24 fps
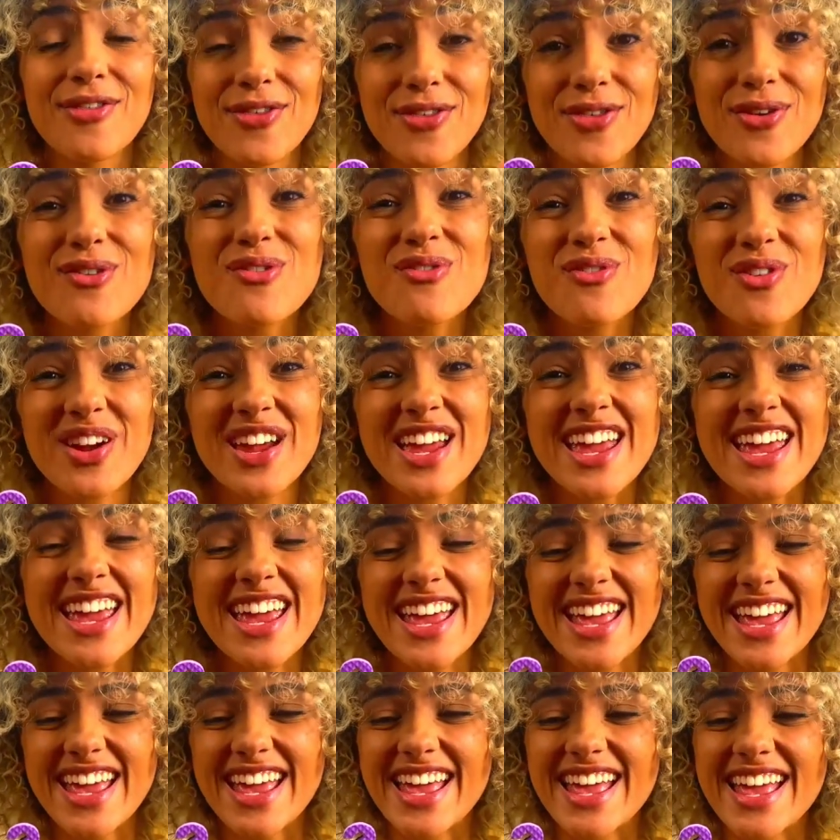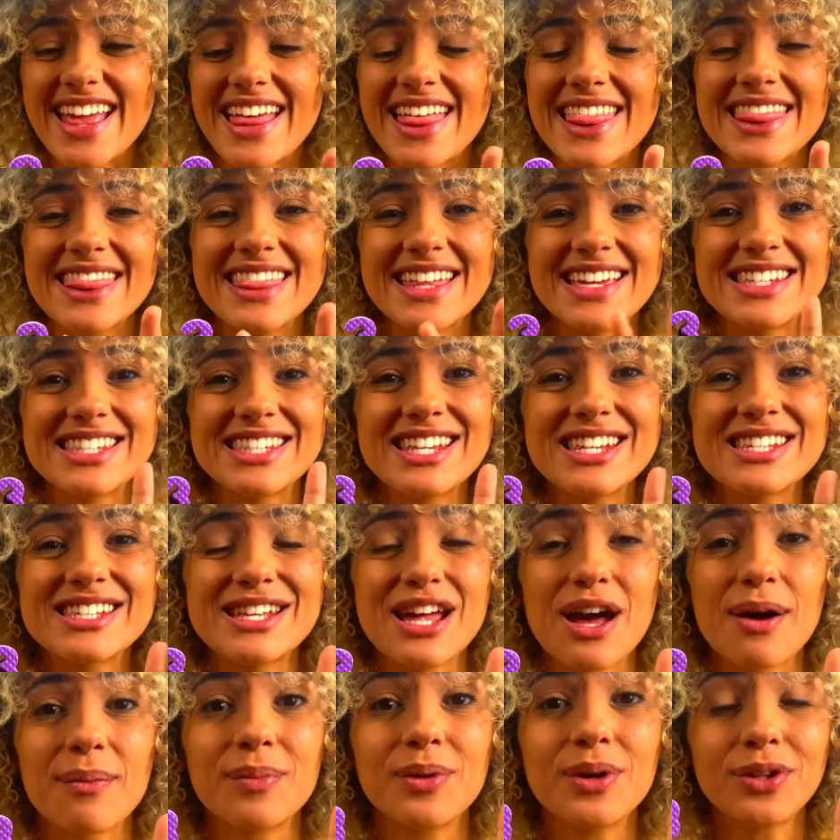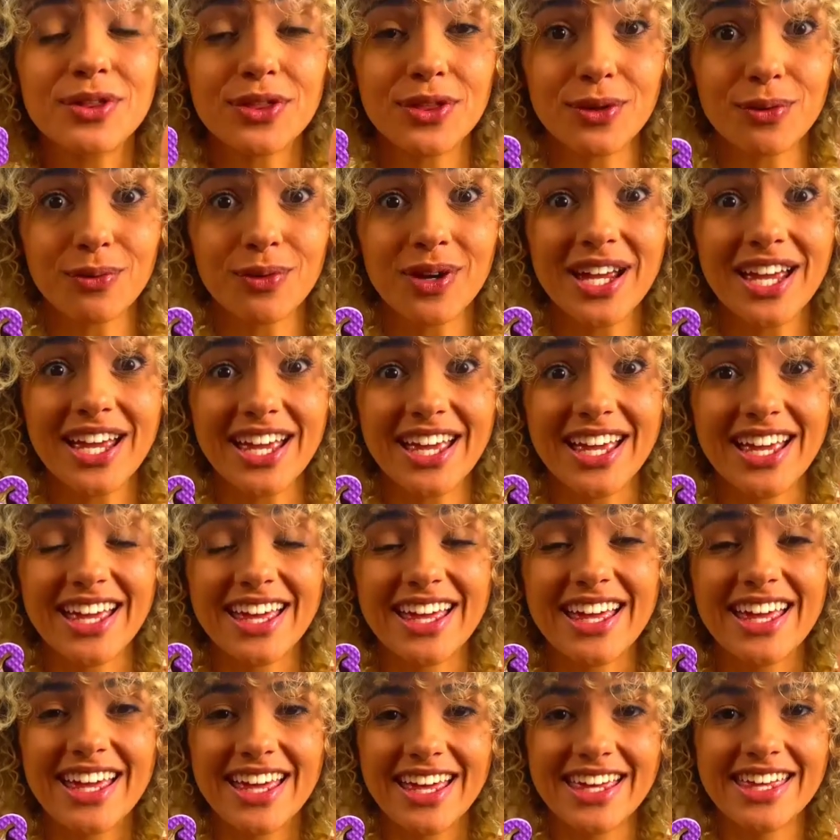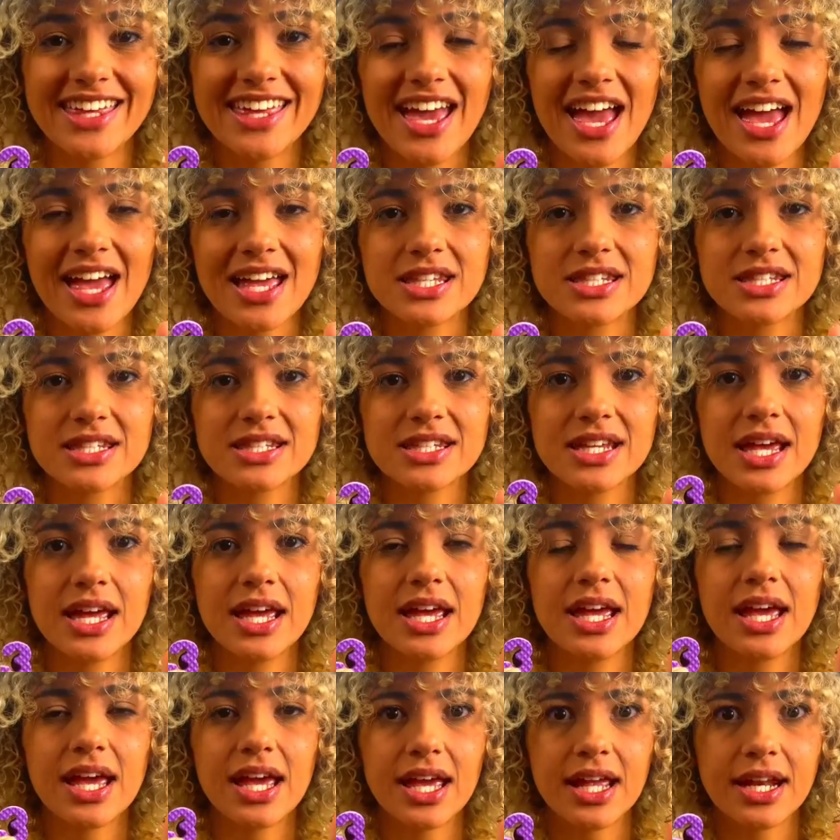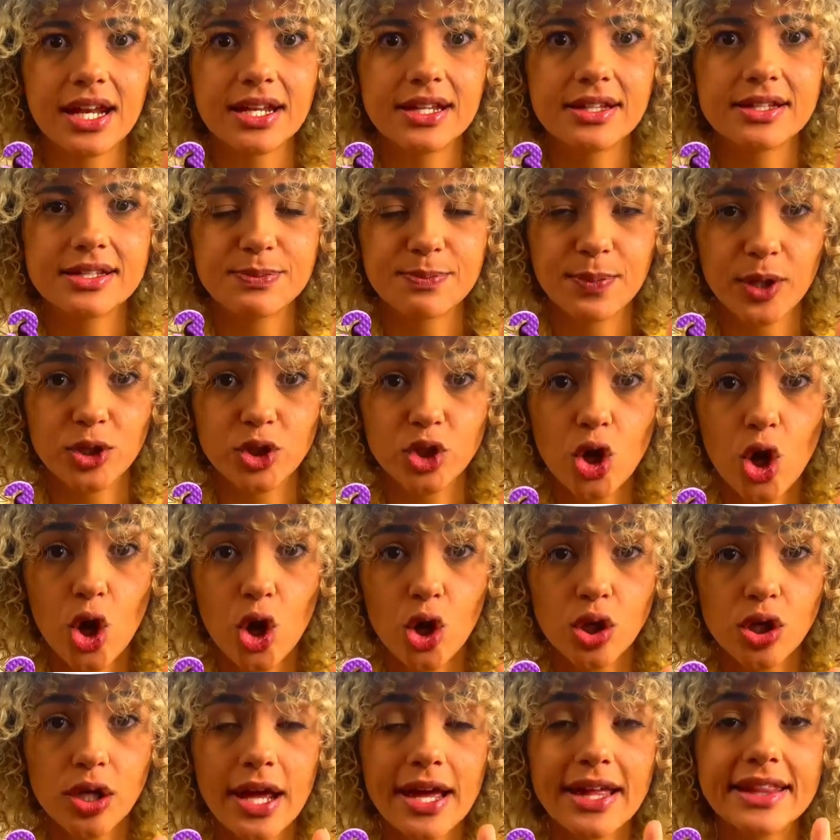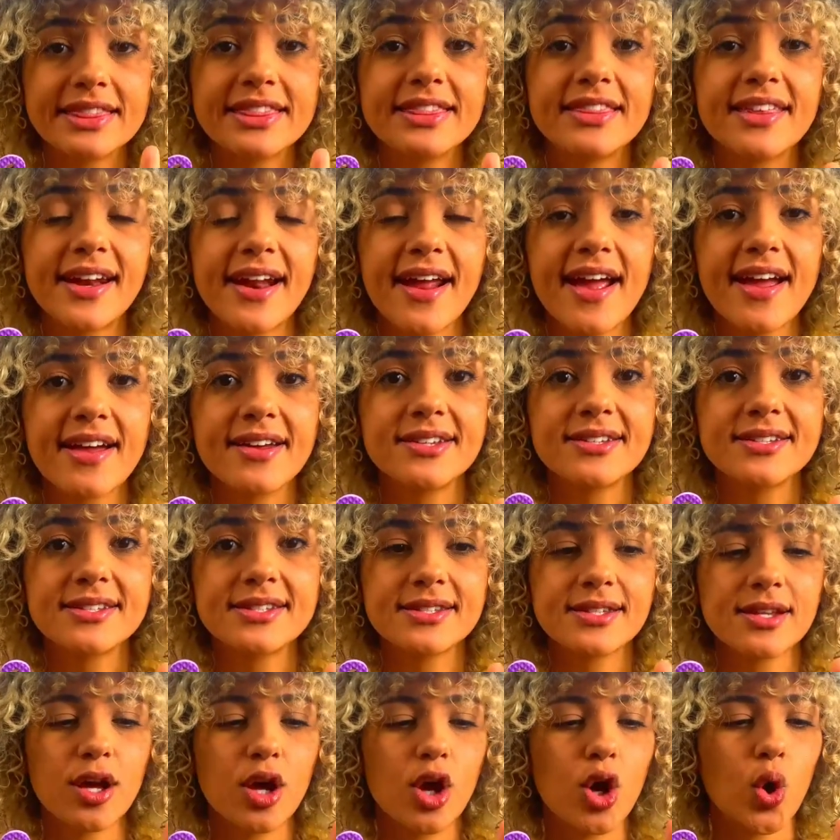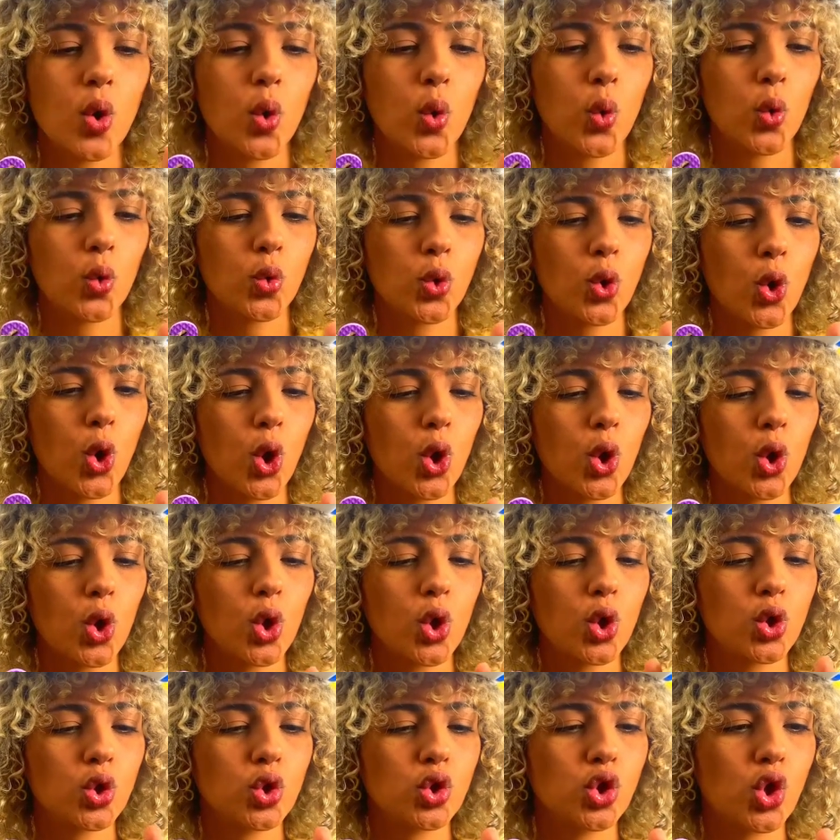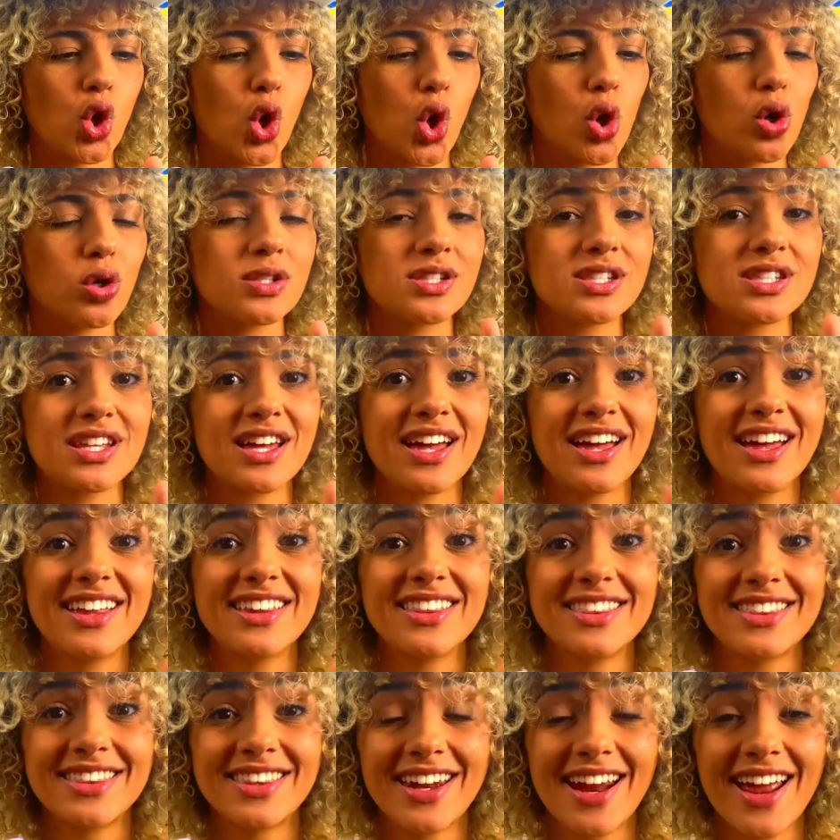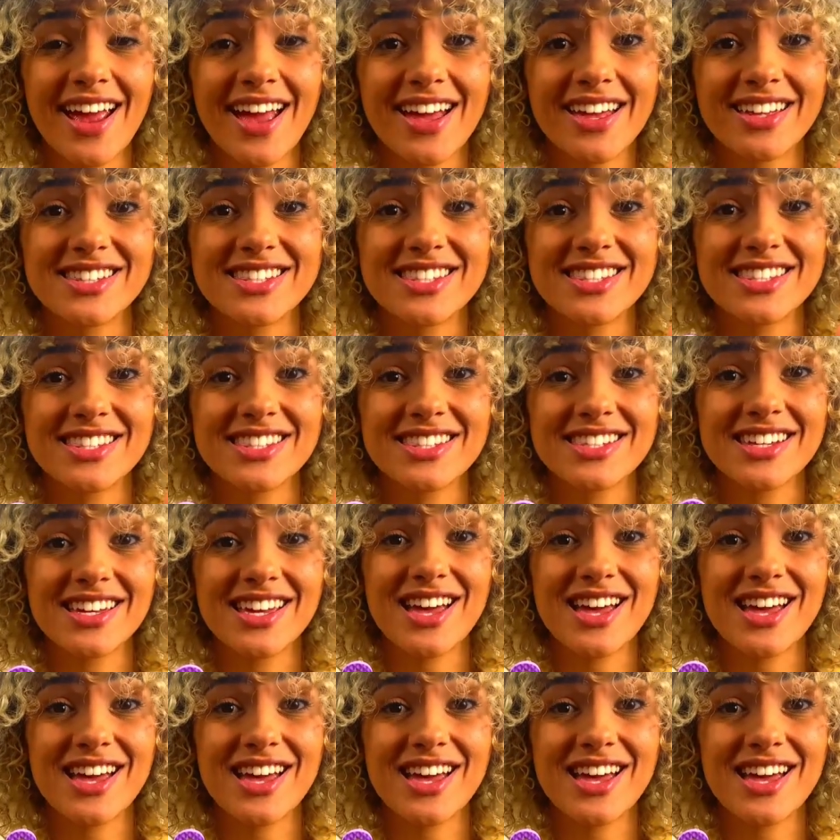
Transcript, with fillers: Three. This is number three. Yes. In español, tres. Uno, dos, tres.